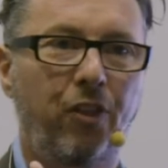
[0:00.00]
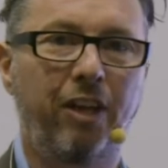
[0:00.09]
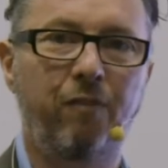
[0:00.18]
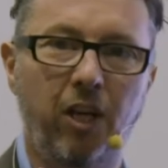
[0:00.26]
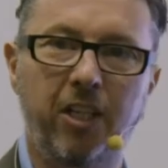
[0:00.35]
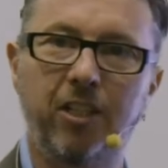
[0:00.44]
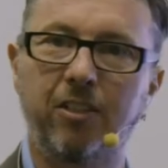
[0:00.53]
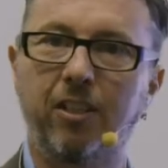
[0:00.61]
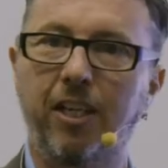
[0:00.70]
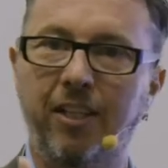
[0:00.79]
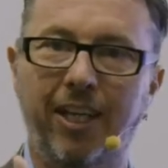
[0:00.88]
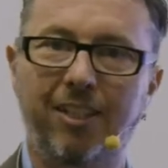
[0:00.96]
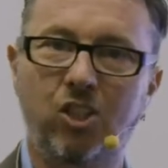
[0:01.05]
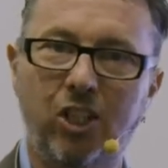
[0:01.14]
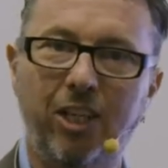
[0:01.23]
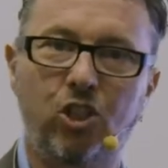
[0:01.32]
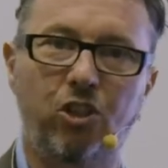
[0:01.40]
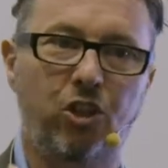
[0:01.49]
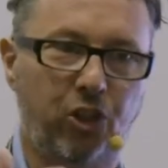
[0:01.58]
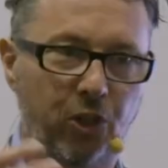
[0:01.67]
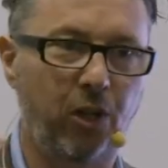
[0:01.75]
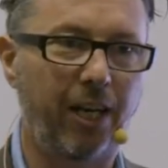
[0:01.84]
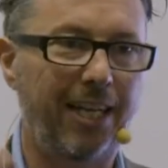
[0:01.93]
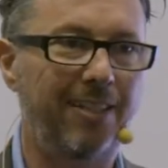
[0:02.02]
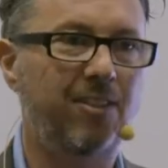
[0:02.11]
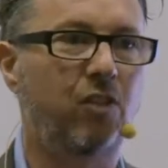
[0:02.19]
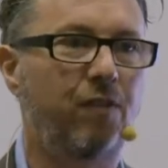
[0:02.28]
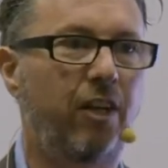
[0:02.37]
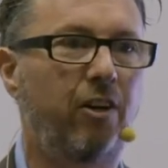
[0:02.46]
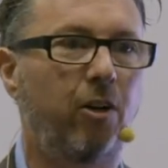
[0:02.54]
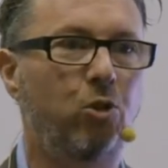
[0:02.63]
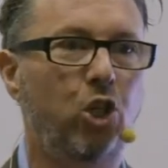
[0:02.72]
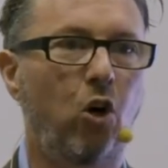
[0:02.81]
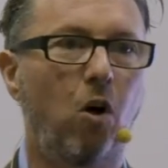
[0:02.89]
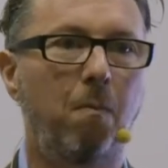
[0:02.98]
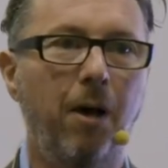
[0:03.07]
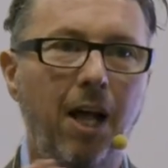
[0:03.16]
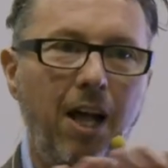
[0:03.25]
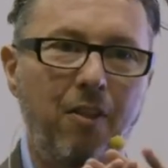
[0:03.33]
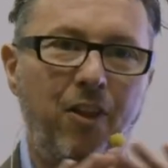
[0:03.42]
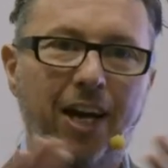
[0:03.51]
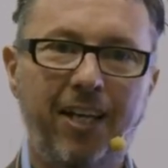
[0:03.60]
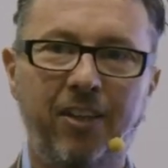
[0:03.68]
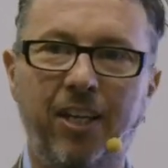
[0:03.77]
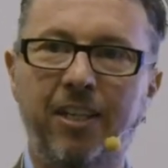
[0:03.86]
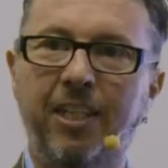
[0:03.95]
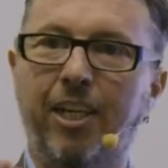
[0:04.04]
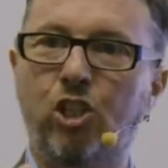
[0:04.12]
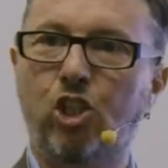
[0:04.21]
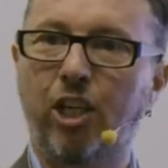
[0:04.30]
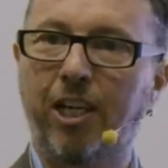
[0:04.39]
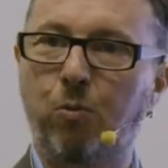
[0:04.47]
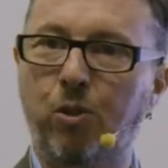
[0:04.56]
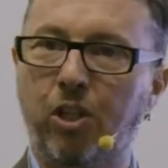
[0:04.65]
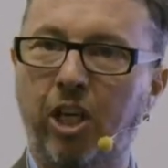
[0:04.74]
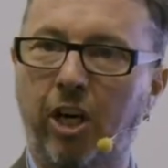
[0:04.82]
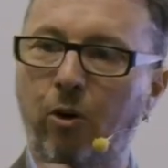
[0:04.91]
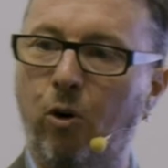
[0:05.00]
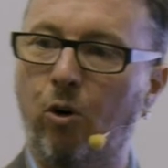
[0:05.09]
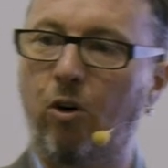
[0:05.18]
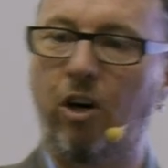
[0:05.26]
they've learned in that session through the lens of their own job. That can then get shared with a cohort